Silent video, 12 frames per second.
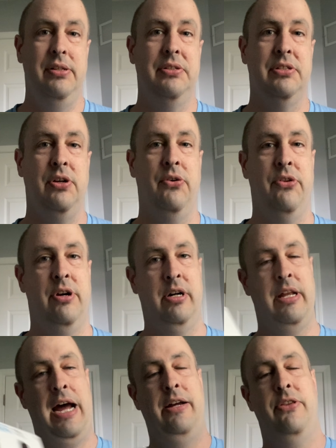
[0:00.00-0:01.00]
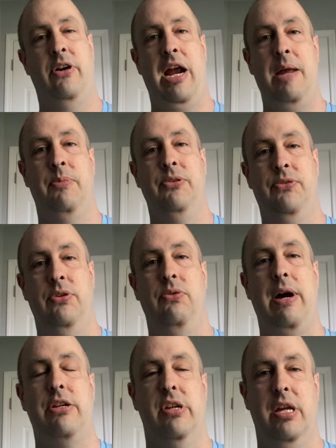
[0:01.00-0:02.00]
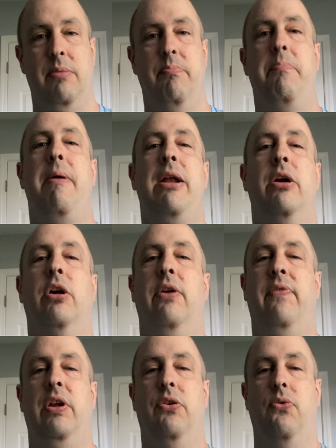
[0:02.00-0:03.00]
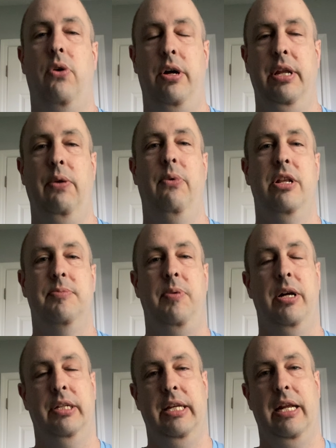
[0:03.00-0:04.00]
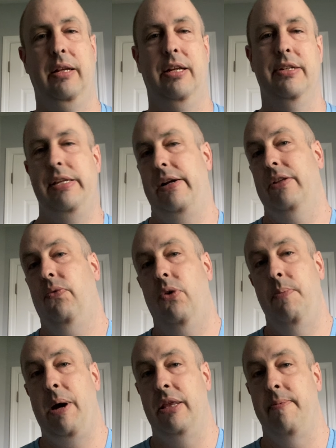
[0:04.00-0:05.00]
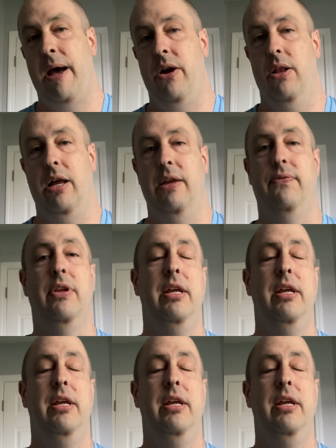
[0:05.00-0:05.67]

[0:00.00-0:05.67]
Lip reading: so they're able to actually get good video quality when it's plugged in because they don't have to worry about the battery life.